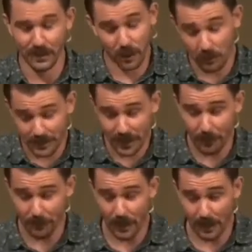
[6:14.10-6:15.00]
And so
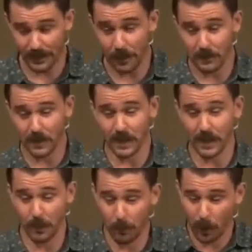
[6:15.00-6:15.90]
instead of attempting
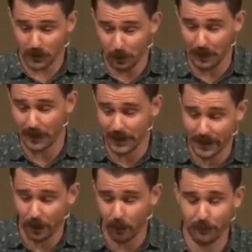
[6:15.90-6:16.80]
the
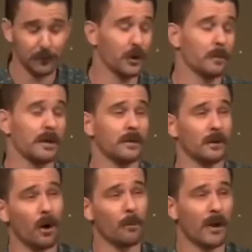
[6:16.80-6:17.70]
impossibility of
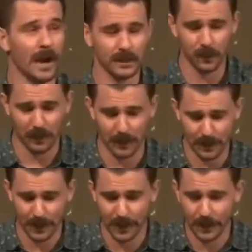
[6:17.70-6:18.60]
human
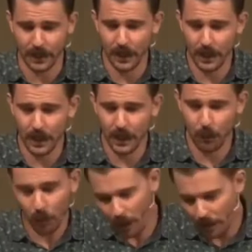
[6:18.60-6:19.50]
comprehensibility,
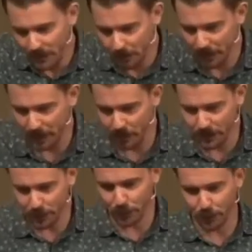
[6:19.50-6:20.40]
what I'm simply
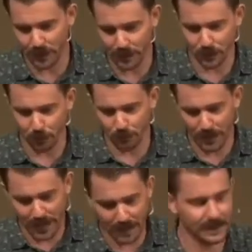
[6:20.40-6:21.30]
going to do is
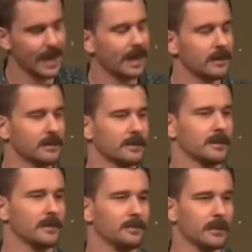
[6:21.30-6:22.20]
read our
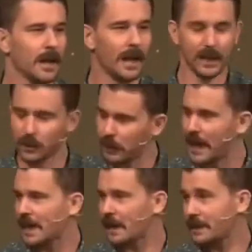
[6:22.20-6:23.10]
text,
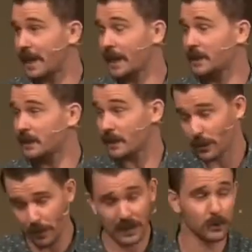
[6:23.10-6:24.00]
explain our text
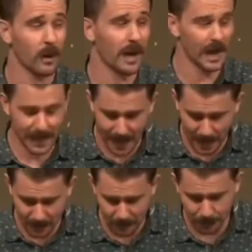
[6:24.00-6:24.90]
the best way I
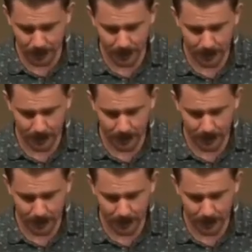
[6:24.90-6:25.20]
can,